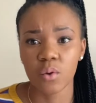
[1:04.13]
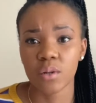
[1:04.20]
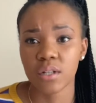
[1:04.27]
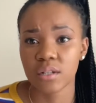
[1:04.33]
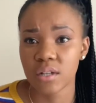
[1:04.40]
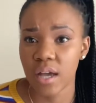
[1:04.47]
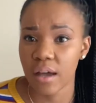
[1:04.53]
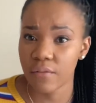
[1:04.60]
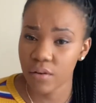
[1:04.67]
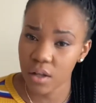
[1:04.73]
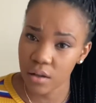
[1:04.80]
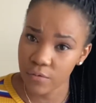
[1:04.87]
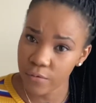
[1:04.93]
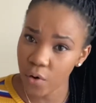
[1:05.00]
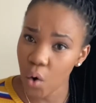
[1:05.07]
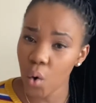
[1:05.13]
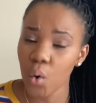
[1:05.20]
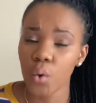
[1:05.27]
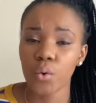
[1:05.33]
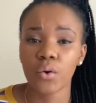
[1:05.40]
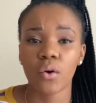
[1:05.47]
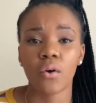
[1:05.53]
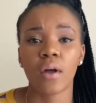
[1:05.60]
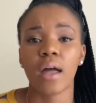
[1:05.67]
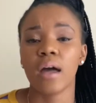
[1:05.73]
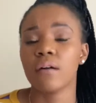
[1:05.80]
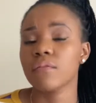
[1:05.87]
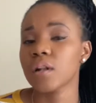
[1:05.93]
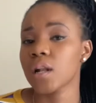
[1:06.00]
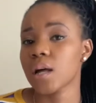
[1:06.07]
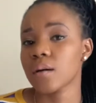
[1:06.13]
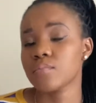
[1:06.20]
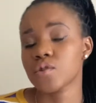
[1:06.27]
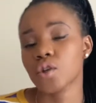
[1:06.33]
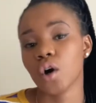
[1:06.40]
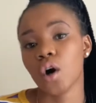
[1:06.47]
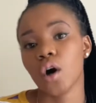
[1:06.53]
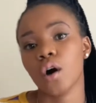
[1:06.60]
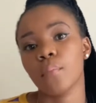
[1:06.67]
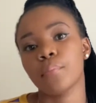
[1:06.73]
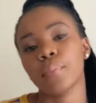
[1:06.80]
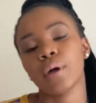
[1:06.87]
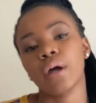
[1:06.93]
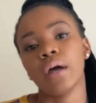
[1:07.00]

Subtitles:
need to have a phone or have a laptop